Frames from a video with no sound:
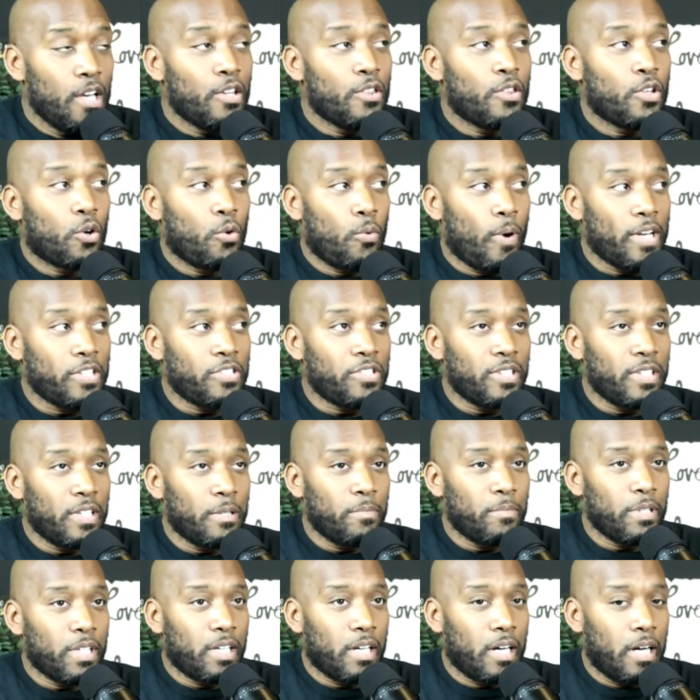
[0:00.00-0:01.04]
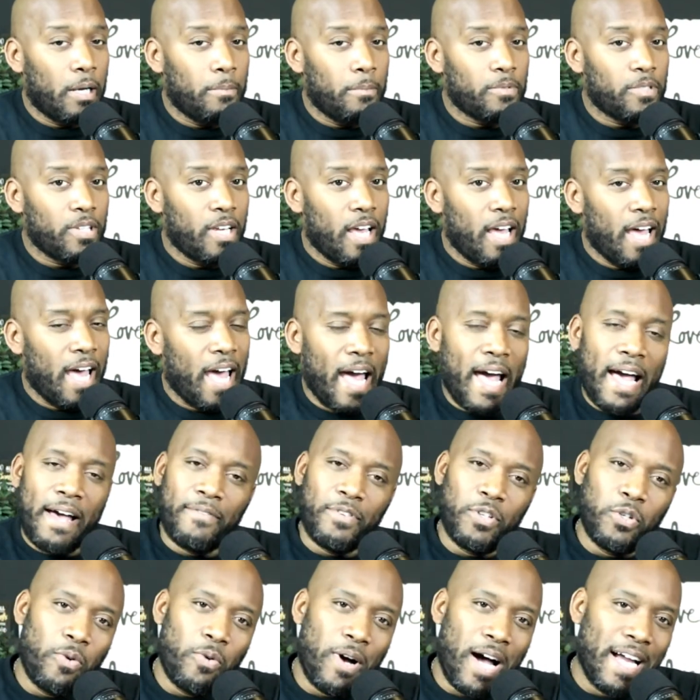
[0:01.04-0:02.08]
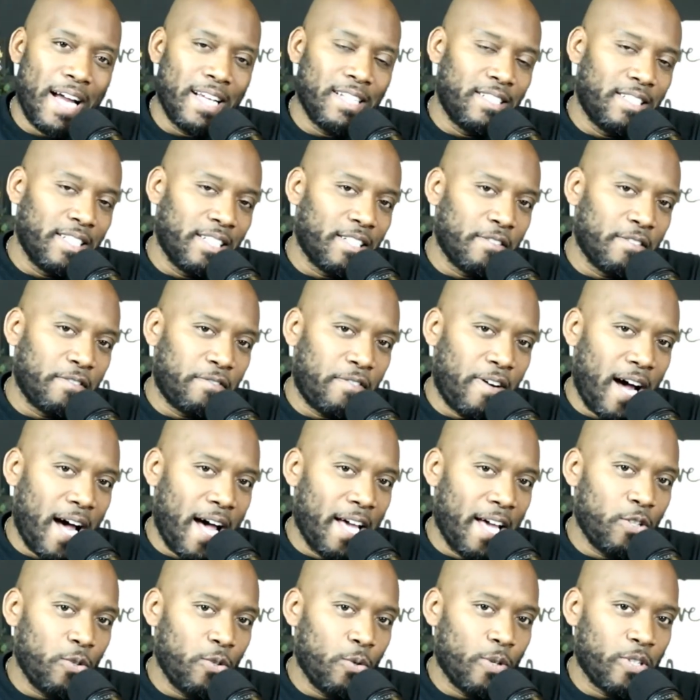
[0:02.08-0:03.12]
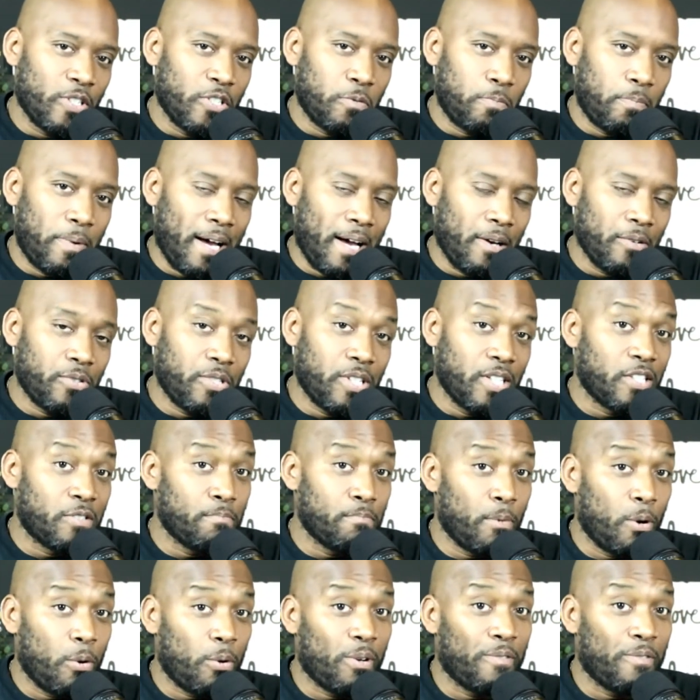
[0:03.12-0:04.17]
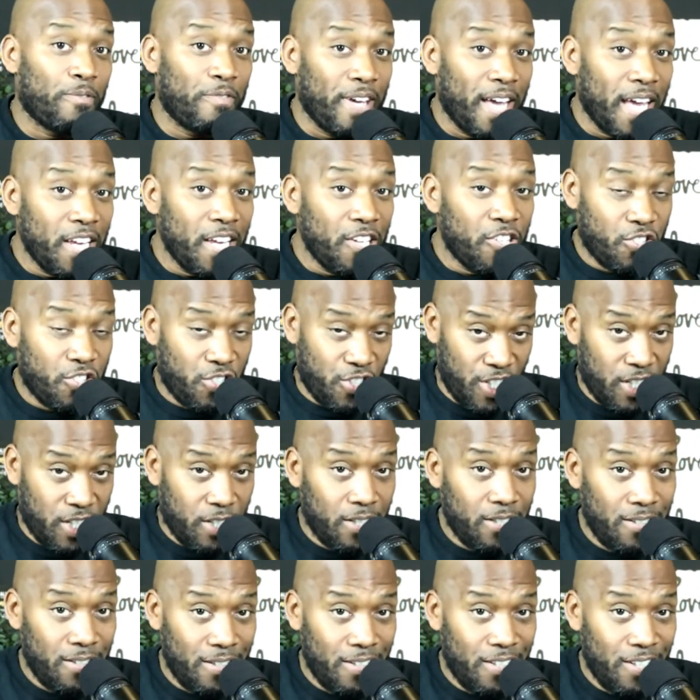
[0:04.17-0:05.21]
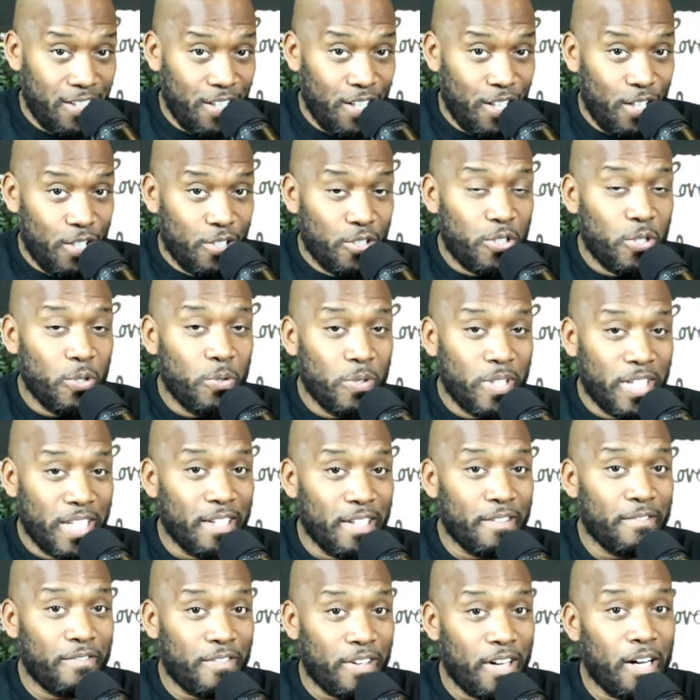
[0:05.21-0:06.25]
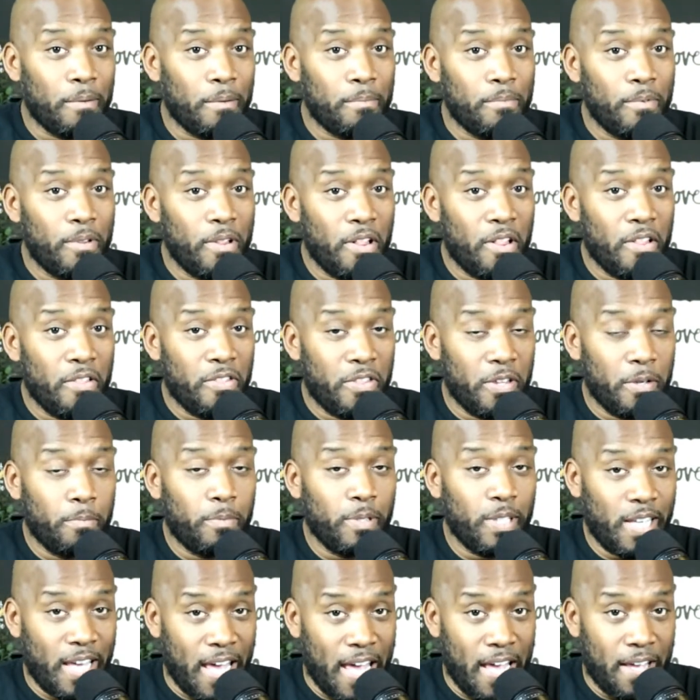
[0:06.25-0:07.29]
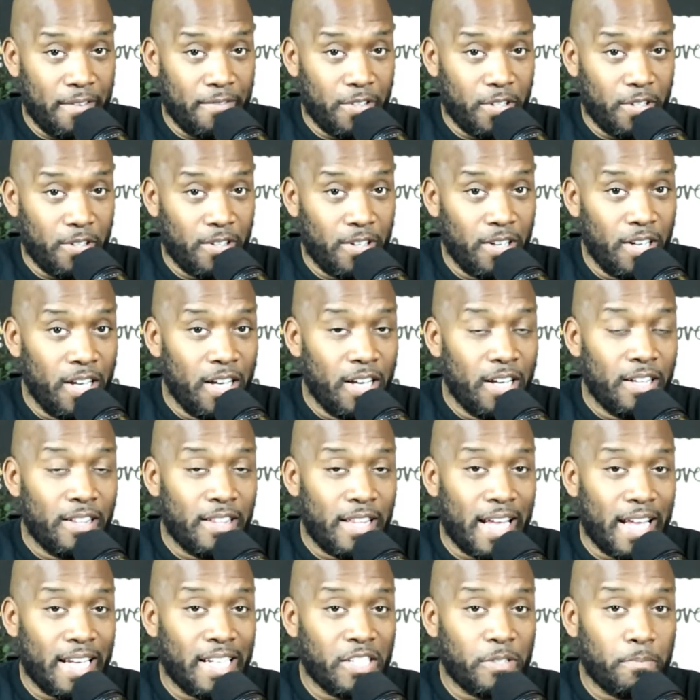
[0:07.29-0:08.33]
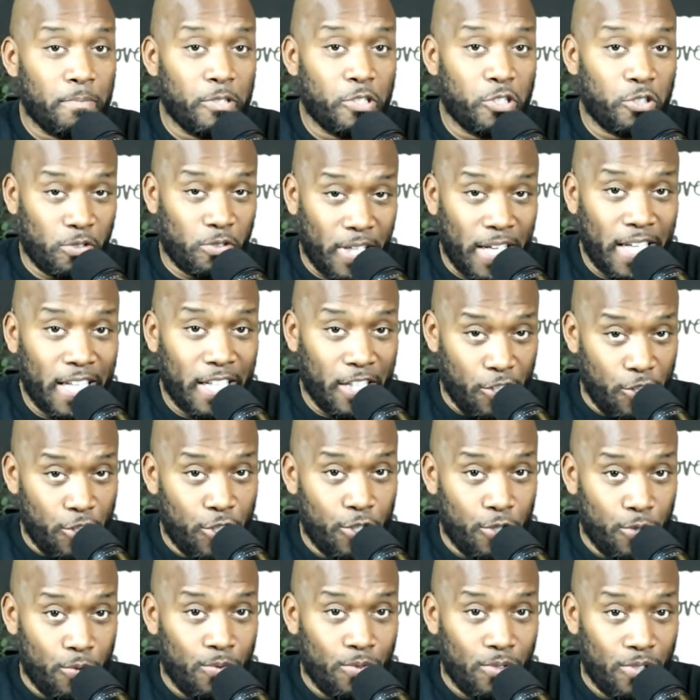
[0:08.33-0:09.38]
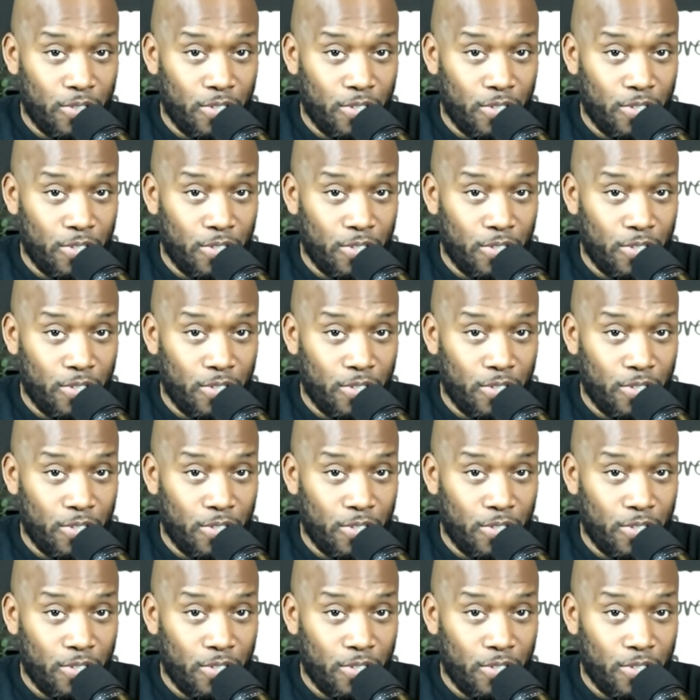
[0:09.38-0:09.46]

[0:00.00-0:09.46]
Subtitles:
The question then becomes, have you identified your spouse's motivation to give up the behavior that is betraying you?